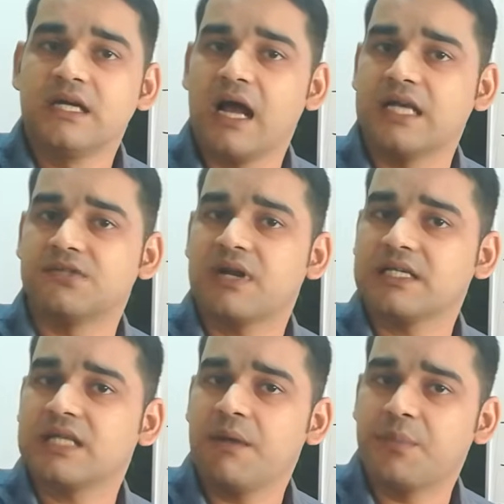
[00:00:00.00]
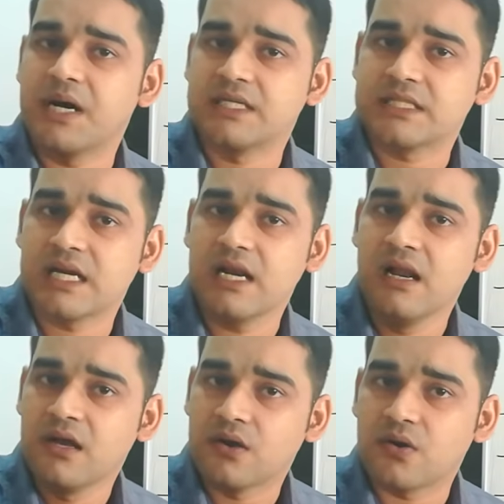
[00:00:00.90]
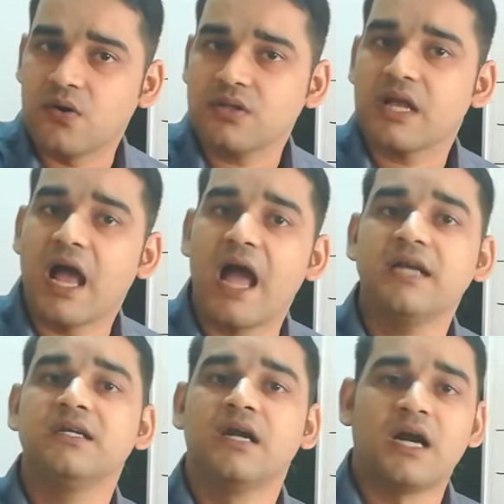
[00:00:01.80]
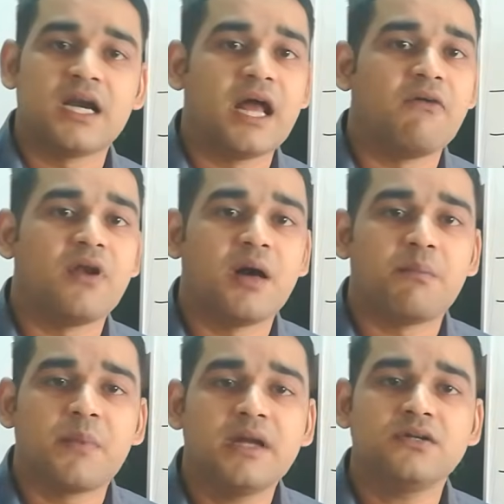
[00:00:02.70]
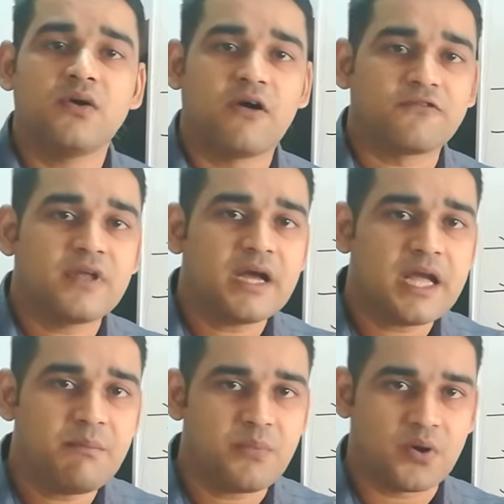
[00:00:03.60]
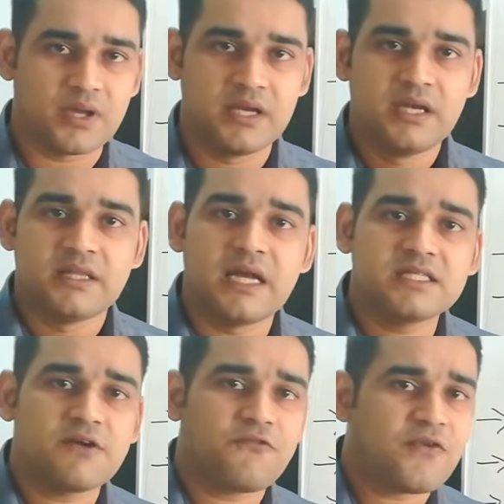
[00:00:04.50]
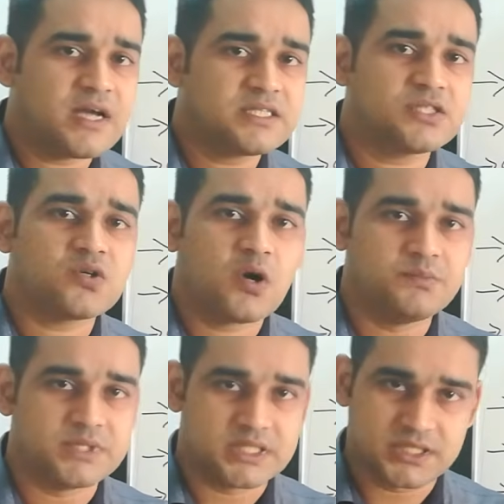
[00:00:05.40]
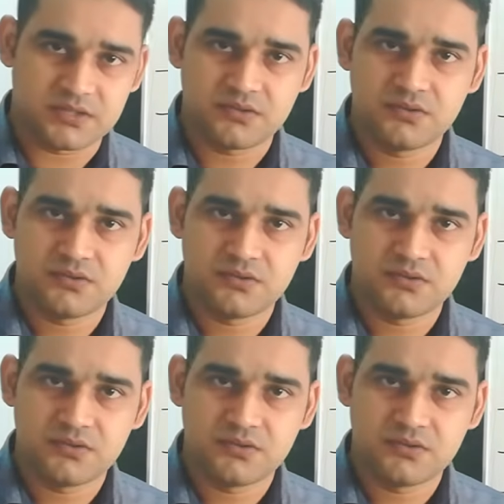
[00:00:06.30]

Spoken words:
as well as the personal growth and development of the employee. That is the first objective.